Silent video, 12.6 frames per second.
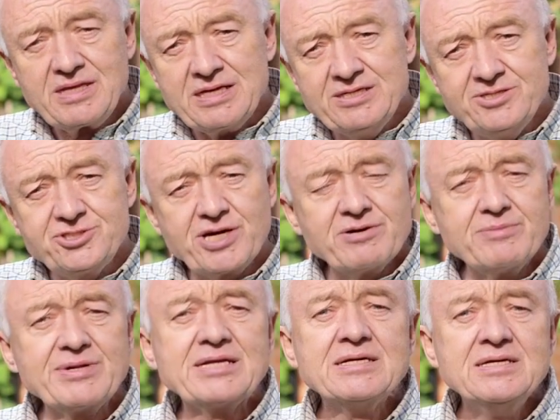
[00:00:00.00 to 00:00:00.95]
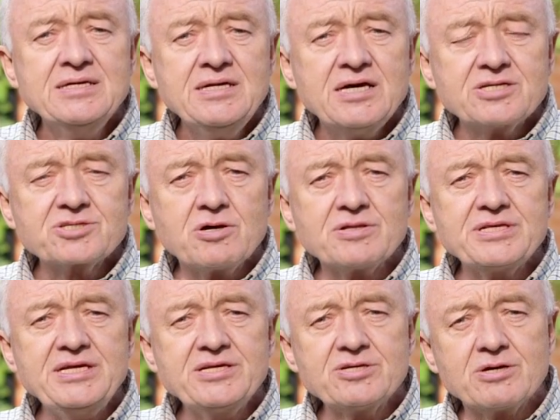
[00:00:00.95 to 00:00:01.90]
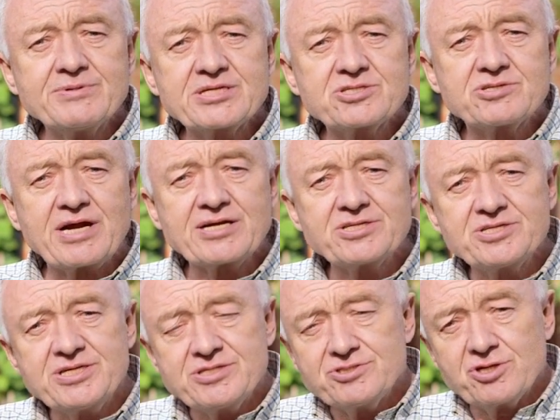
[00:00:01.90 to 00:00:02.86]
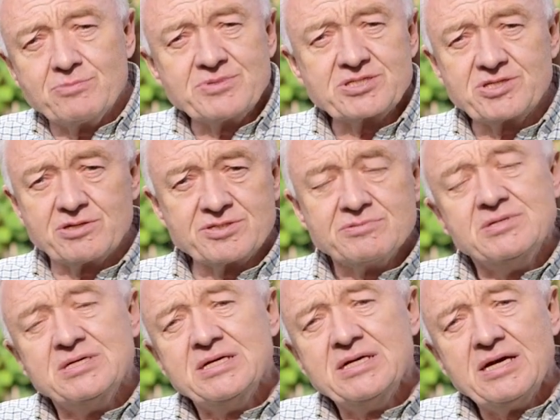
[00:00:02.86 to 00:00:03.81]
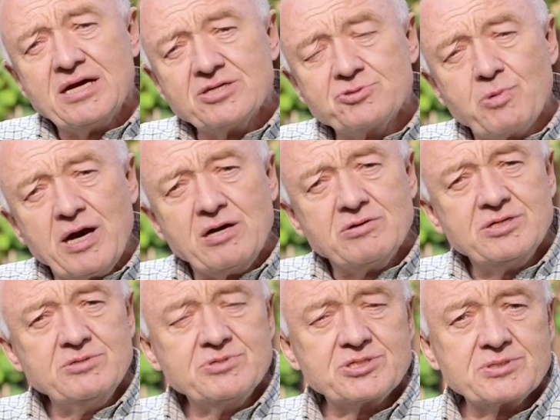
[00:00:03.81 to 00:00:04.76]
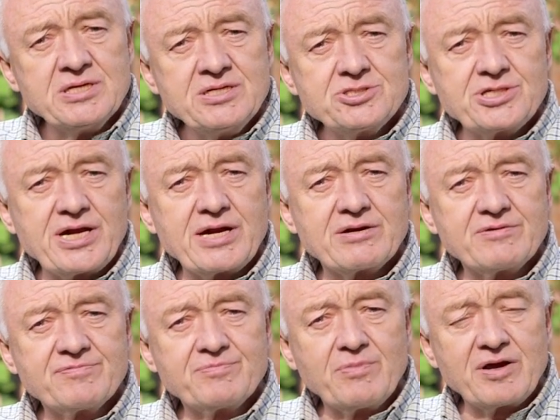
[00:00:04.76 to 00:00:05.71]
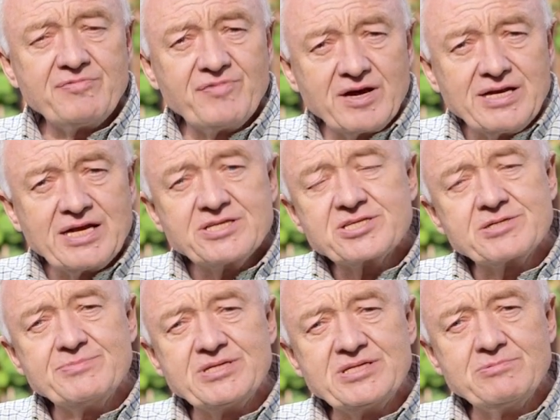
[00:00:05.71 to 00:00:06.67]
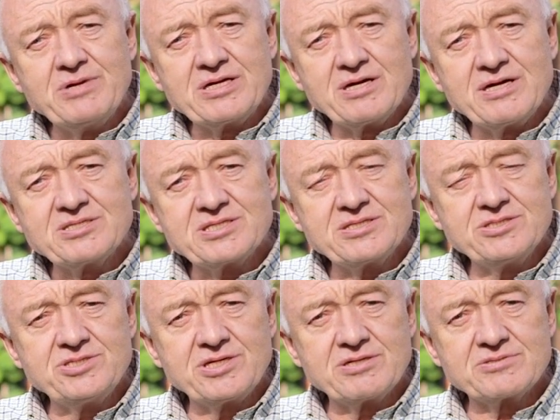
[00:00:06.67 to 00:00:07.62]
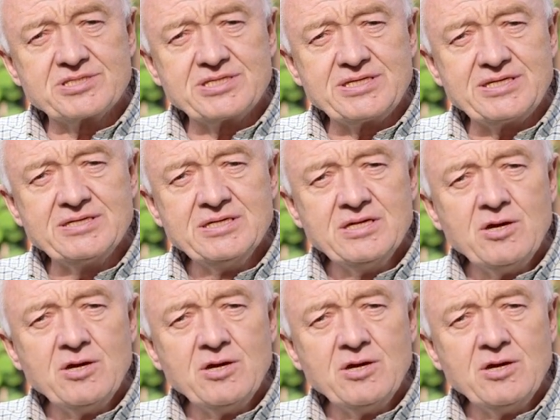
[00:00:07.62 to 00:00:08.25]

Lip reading: And Jeremy has got the economic strategy, and John McDonnell as well, who was chair of my finance committee when I was at the GLC.